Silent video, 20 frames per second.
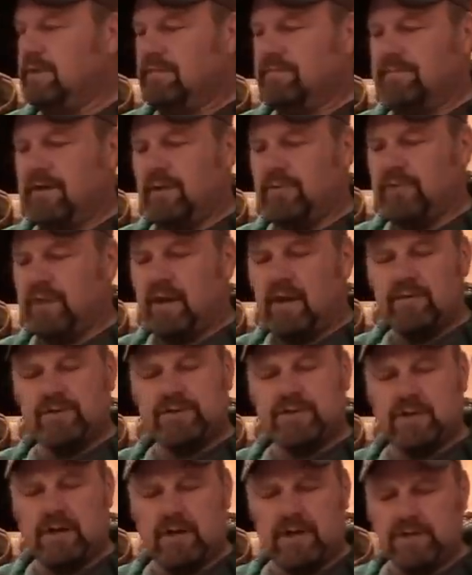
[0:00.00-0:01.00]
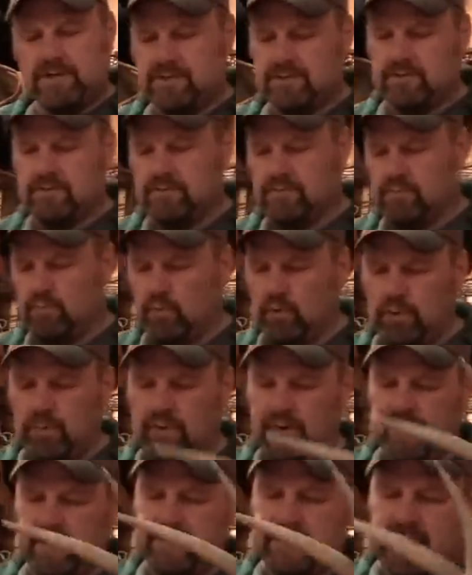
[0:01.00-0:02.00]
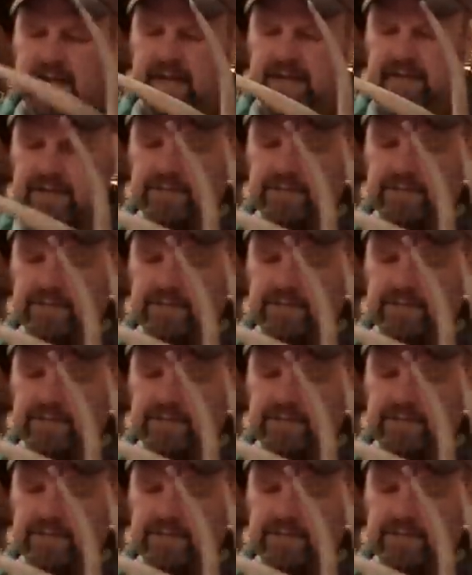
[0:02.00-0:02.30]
Found the other side, so would have been a 10.